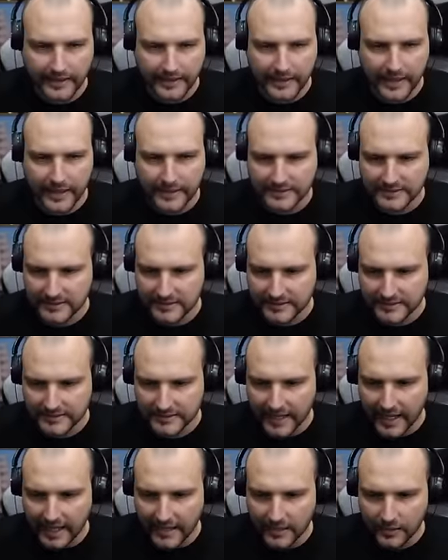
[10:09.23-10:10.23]
That's
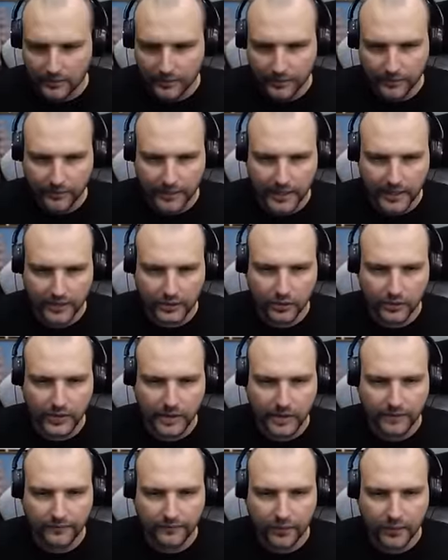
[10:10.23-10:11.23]
exactly what we are
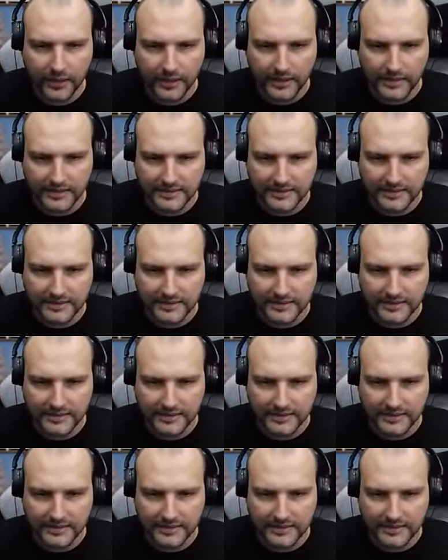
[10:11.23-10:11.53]
looking for and this